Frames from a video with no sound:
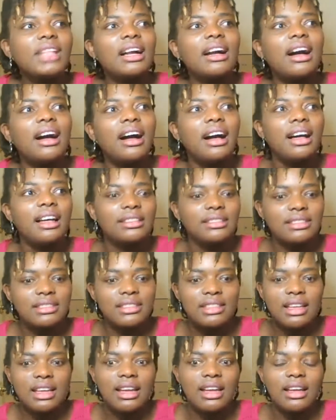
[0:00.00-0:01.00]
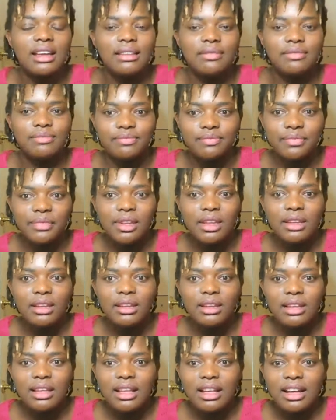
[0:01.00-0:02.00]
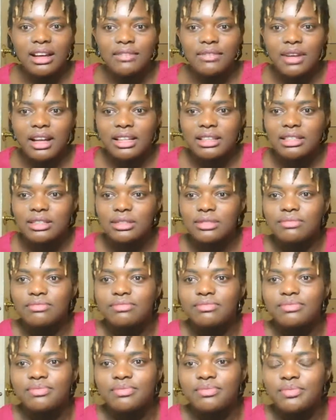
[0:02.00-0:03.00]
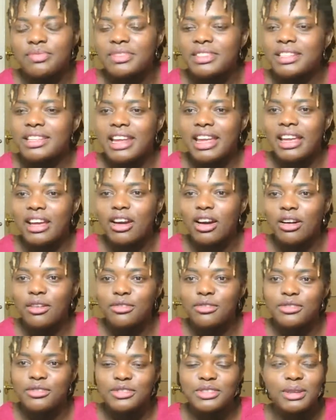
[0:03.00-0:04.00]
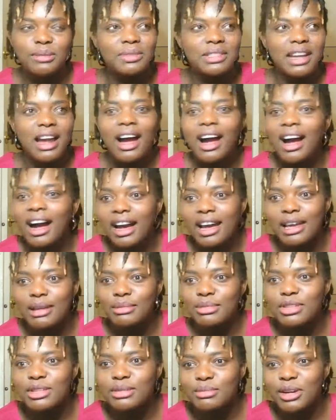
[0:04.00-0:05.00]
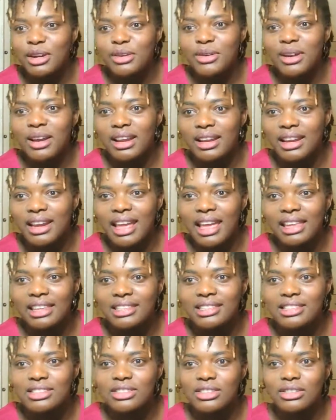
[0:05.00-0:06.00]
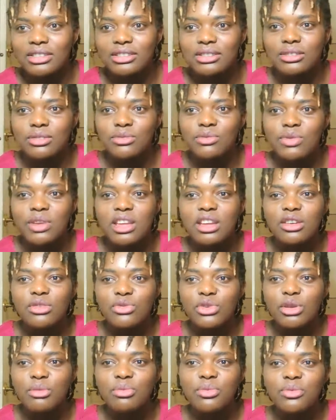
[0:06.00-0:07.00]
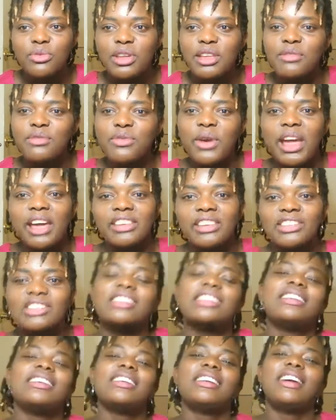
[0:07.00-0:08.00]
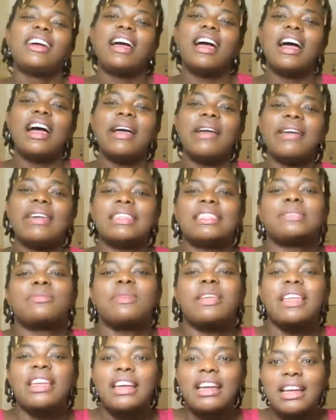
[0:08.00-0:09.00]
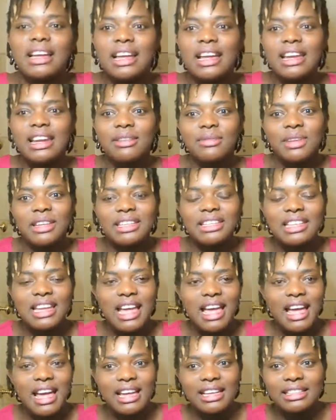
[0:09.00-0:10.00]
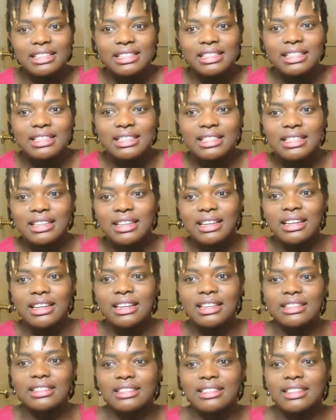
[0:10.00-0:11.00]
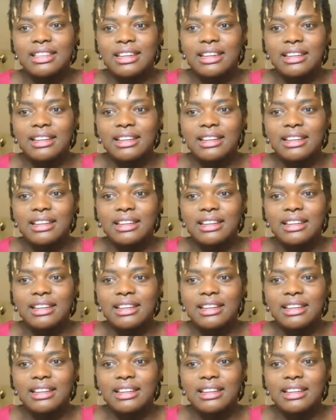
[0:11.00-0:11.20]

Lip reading: and I've had to take off some time tomorrow and next just to regroup, refresh. It's been kind of intense, and